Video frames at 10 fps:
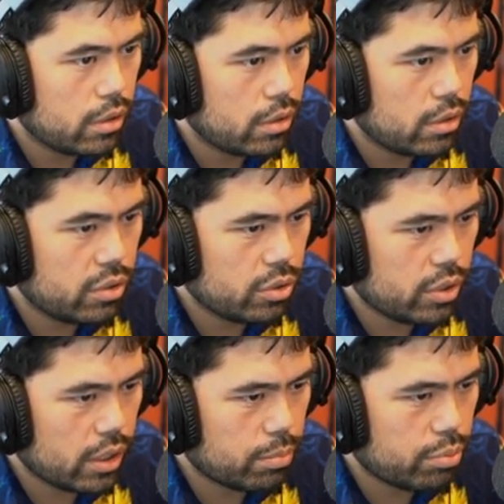This looks
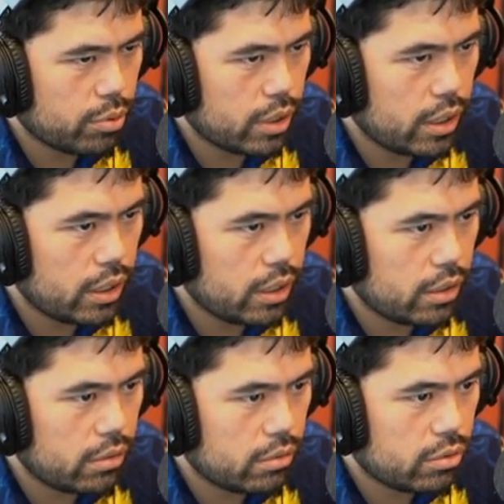like a pretty
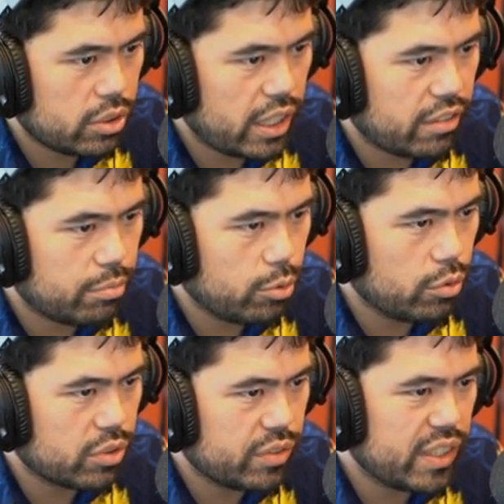safe move
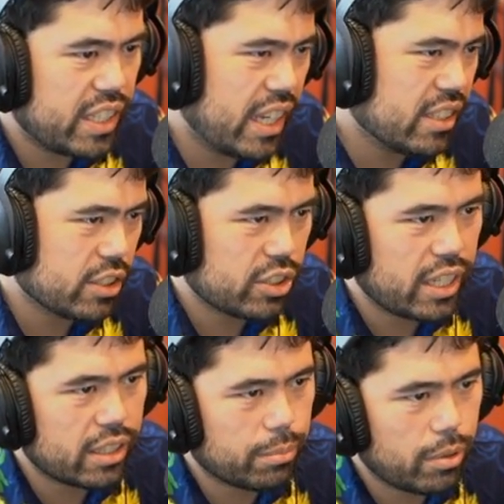because if he takes, I just
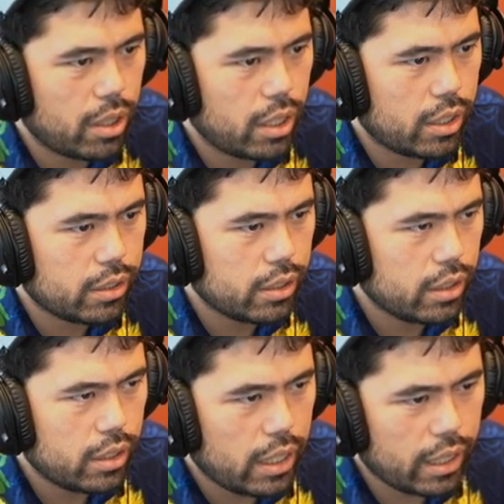take the pawn,
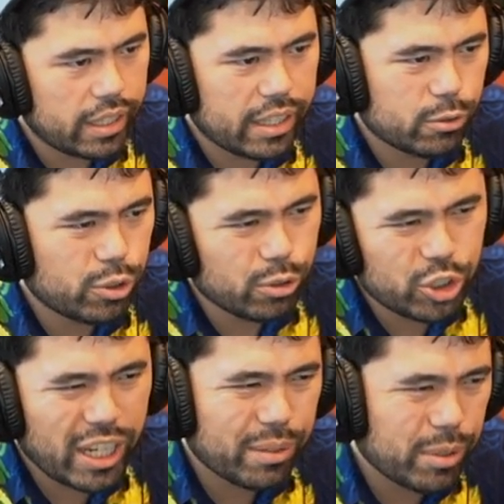and again there's no
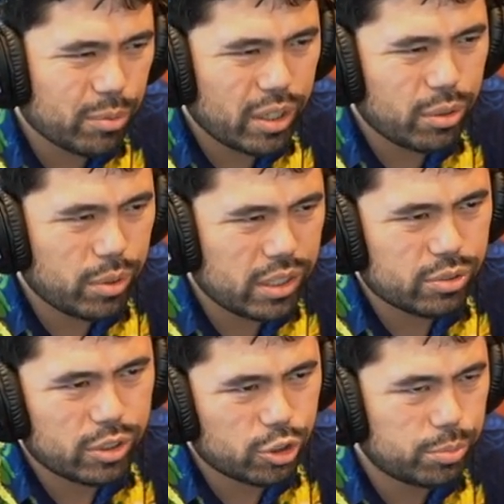checkmate right away,
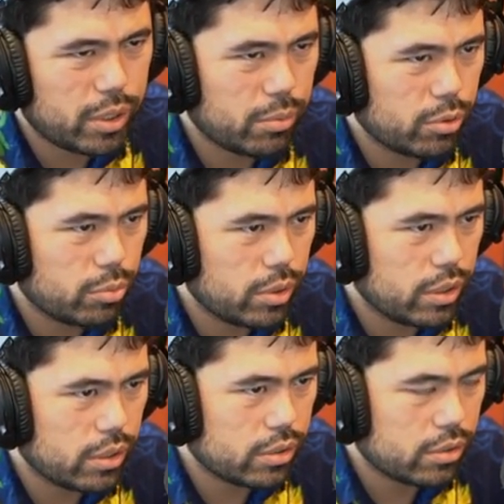so I should be able to win
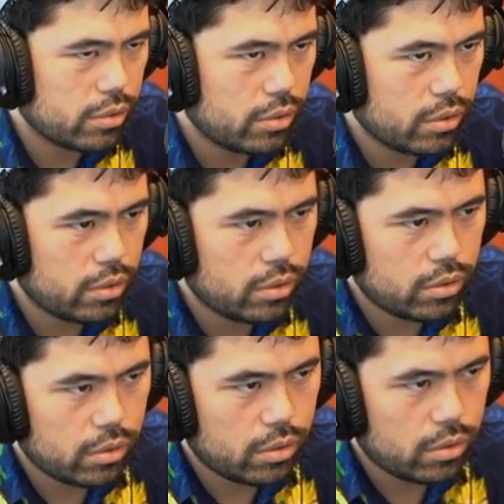this.
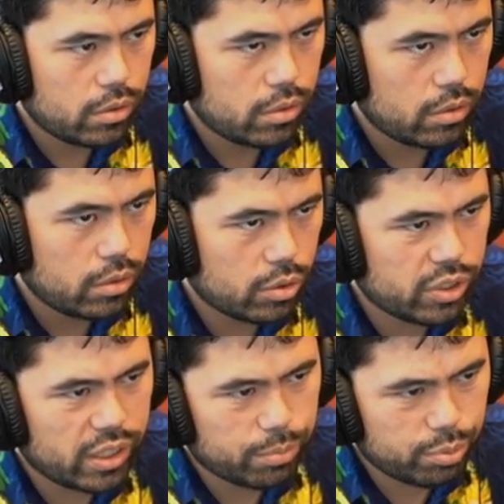Looks
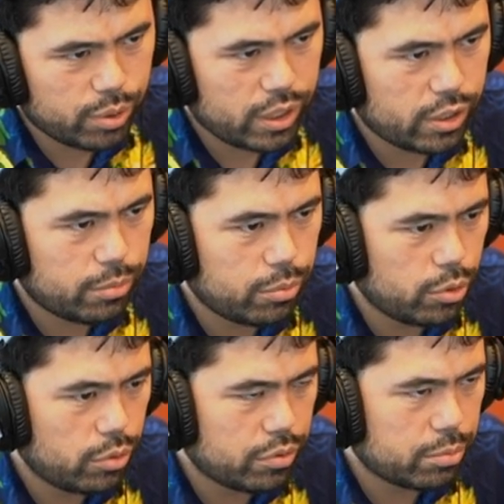like a pretty good
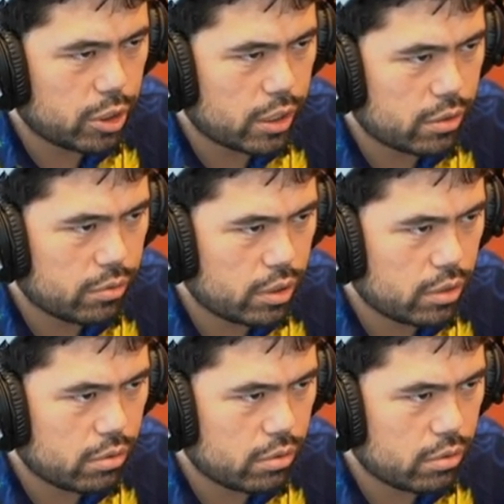move objectively.